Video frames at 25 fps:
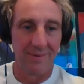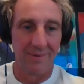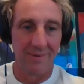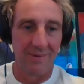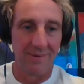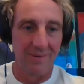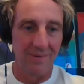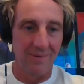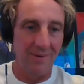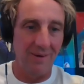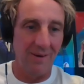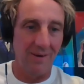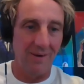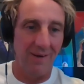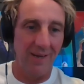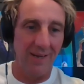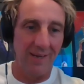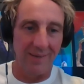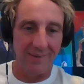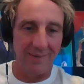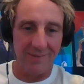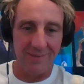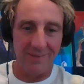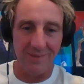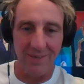All right, it's
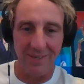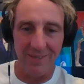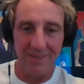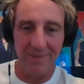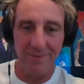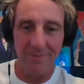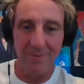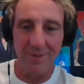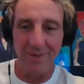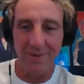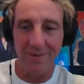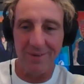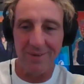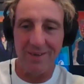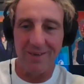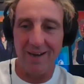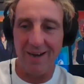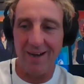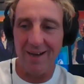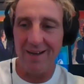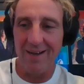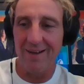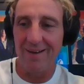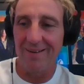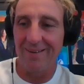great to meet you,
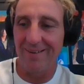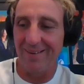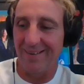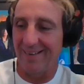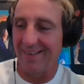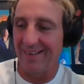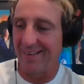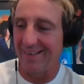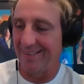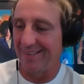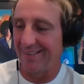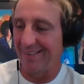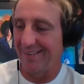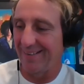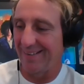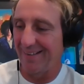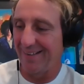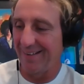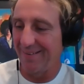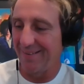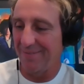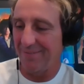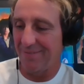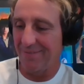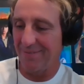Kyle. And
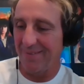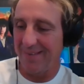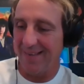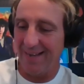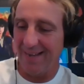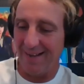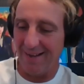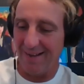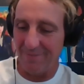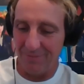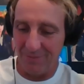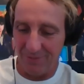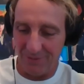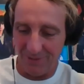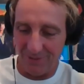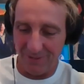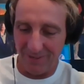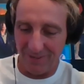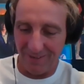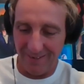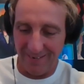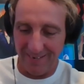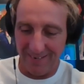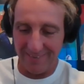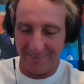um, yeah, I'm doing all
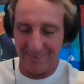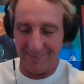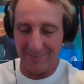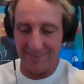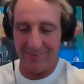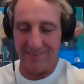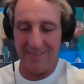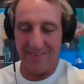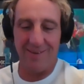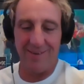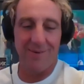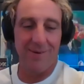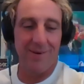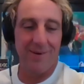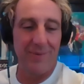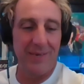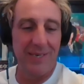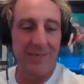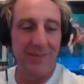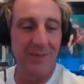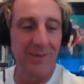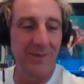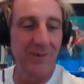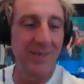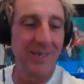right. How am I
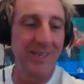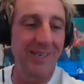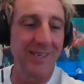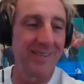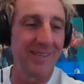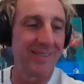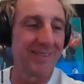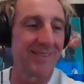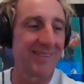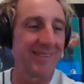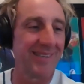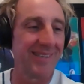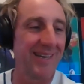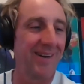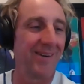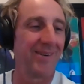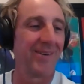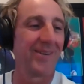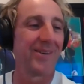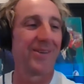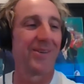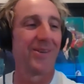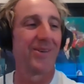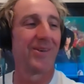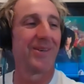doing? Is how are you
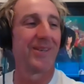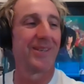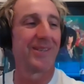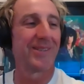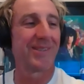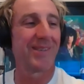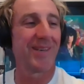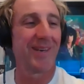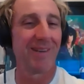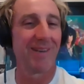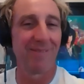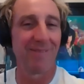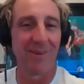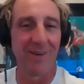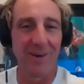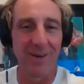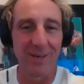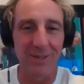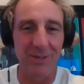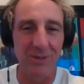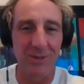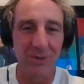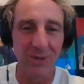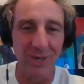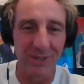doing? Is kind of an odd
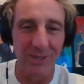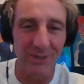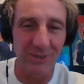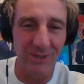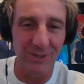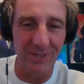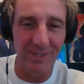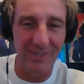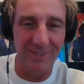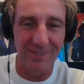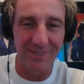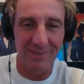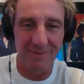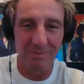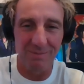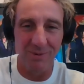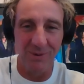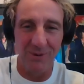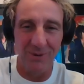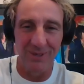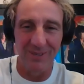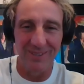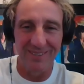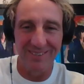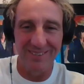question at this point
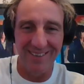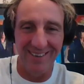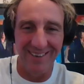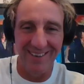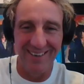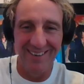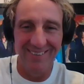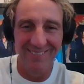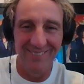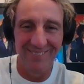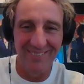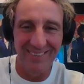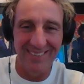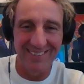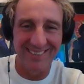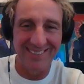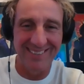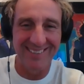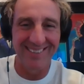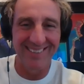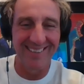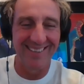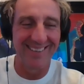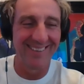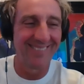in time, but
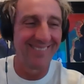uh,